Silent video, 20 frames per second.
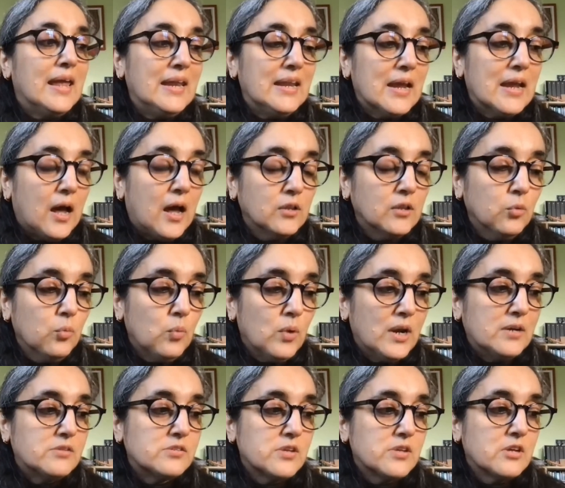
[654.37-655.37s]
In other
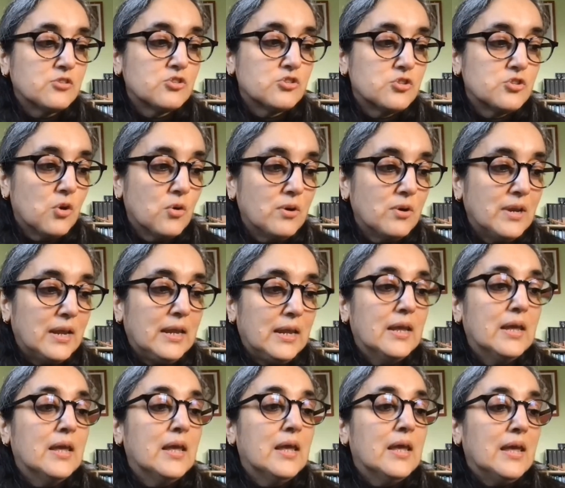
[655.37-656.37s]
words, a
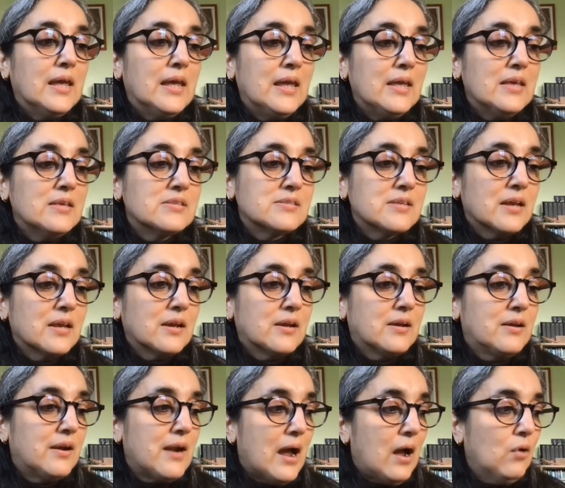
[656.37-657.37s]
story is
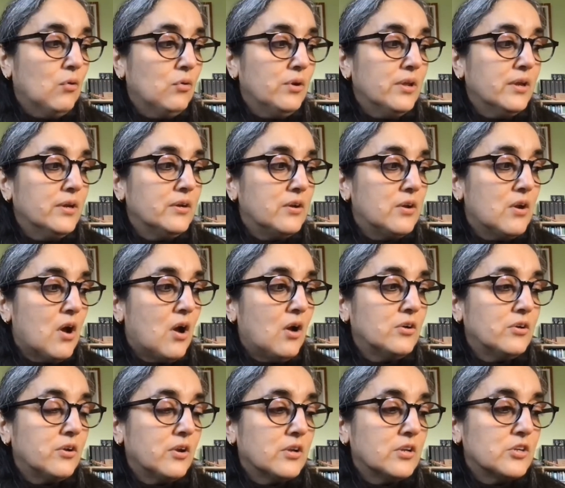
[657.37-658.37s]
grounded
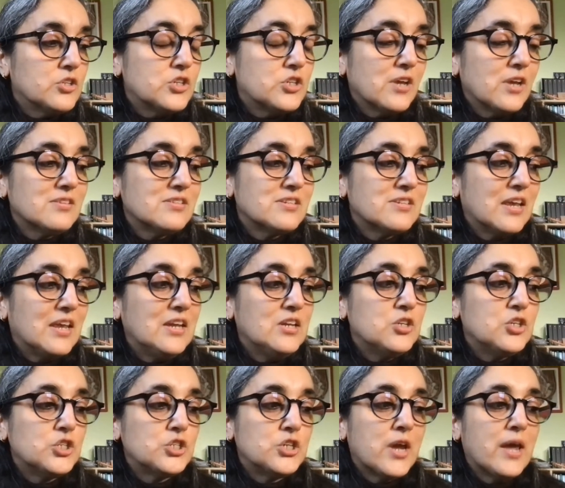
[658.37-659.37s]
not just
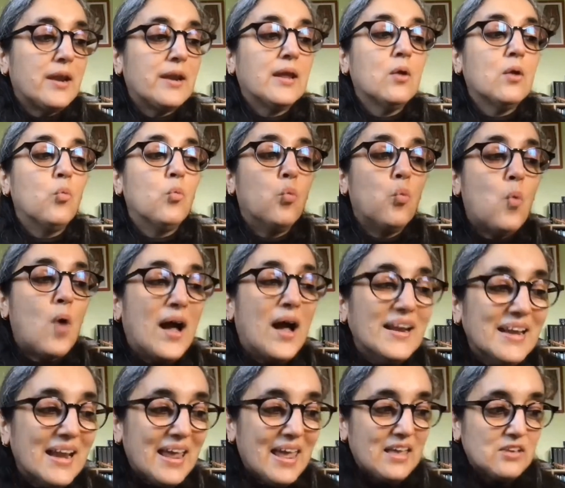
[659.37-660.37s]
in sharing one